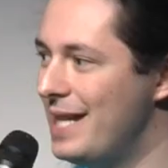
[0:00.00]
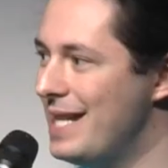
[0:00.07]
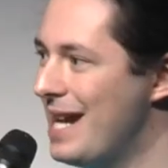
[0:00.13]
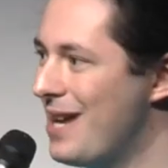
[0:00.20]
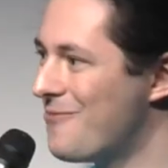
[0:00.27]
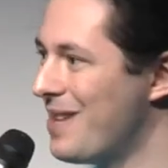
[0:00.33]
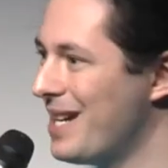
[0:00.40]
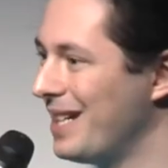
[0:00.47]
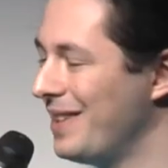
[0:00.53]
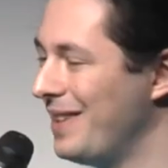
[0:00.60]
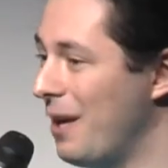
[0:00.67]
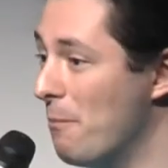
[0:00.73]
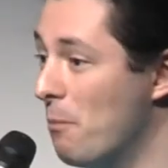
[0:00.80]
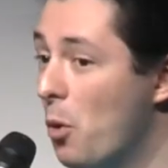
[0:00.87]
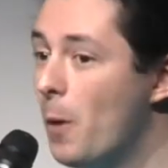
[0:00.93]
now reckon
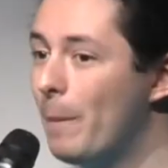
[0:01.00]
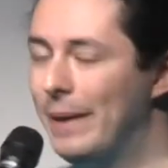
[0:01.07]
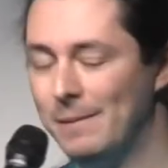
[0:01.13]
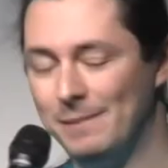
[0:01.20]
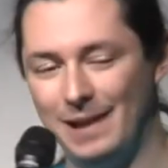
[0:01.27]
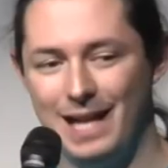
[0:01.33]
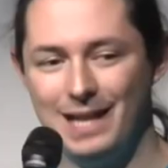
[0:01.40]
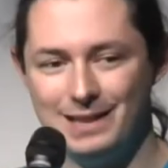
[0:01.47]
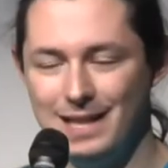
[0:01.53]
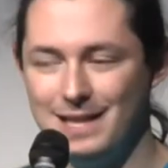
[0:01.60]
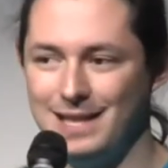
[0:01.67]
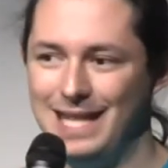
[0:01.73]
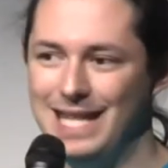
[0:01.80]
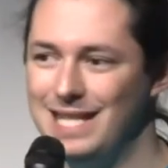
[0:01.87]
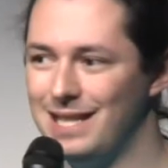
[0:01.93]
that more people
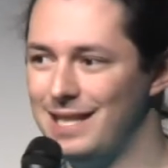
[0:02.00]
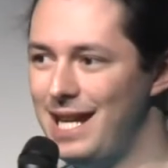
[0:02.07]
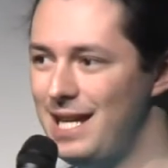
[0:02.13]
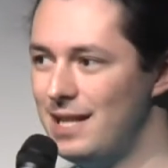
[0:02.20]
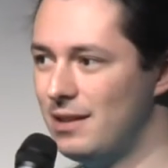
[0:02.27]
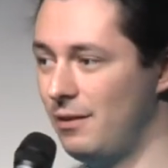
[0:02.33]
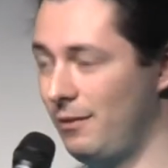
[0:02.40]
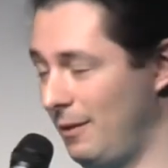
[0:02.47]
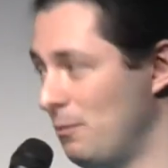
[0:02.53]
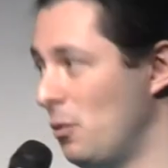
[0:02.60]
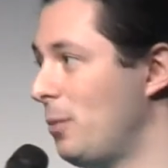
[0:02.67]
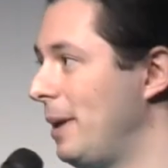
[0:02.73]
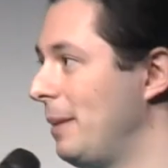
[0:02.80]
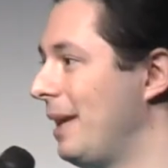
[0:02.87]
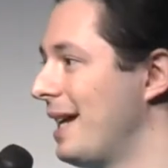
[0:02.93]
access the internet,
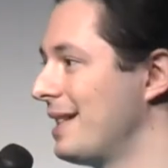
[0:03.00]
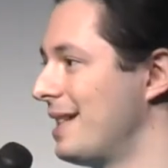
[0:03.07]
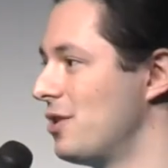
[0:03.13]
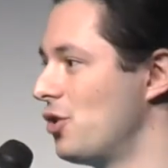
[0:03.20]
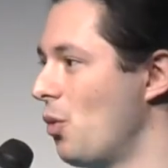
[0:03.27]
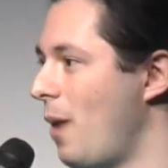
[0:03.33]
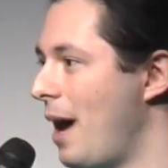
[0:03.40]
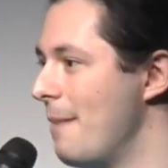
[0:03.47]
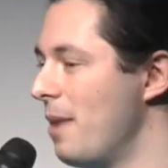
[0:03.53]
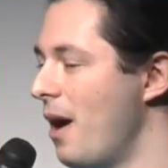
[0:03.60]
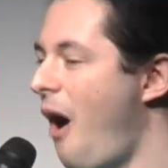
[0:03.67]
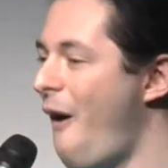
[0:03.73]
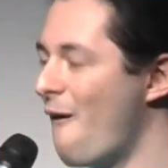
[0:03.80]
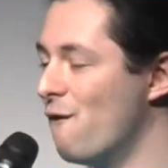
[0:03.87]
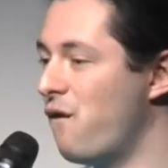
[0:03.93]
more people access the web
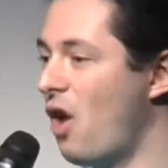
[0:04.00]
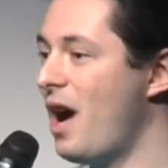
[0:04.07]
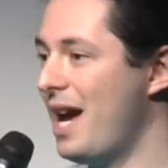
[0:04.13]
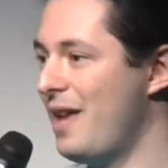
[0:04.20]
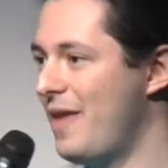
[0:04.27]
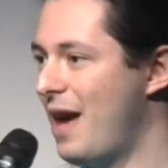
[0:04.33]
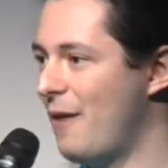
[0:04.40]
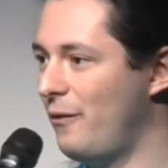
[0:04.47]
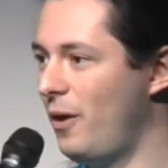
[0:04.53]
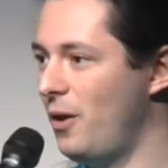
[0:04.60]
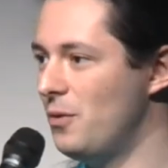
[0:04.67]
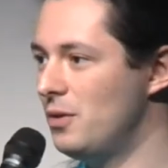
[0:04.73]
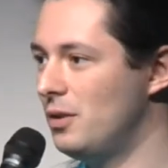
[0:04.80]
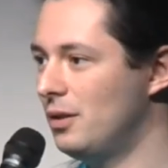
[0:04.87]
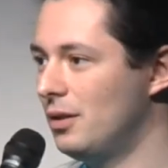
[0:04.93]
via their
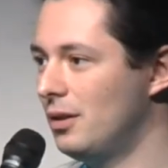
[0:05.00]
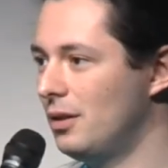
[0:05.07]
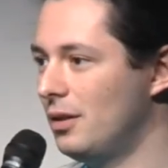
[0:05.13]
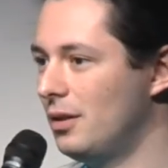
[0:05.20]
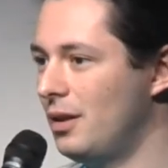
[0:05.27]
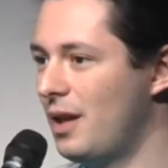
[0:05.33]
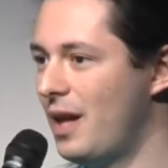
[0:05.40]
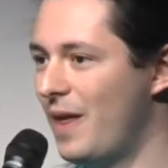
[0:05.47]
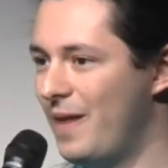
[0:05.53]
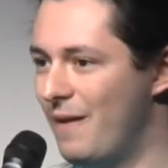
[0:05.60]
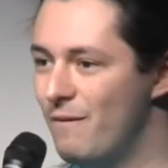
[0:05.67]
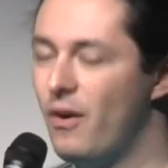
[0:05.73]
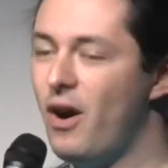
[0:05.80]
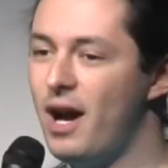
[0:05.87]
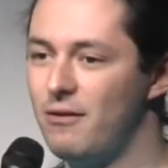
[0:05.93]
phone
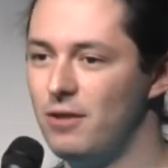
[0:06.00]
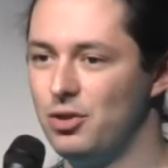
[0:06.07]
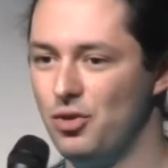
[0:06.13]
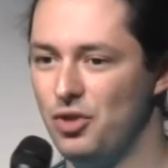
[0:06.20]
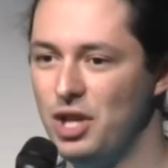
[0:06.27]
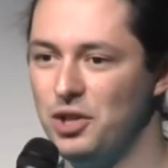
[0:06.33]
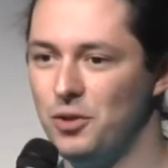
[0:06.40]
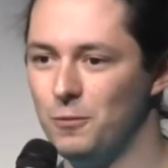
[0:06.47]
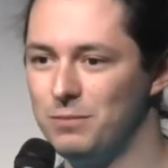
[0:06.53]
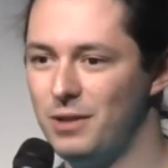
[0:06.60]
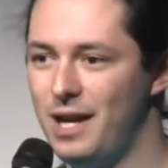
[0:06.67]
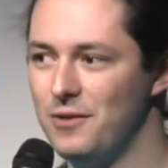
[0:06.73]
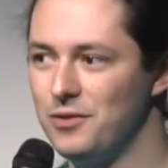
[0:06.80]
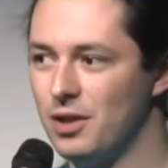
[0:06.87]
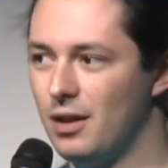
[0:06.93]
than via a traditional
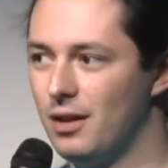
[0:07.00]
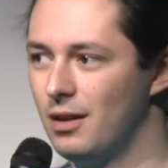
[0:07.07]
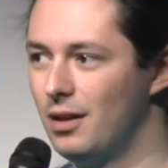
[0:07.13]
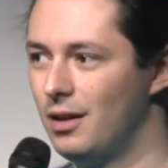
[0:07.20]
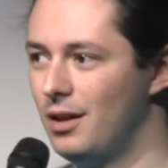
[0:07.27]
browser.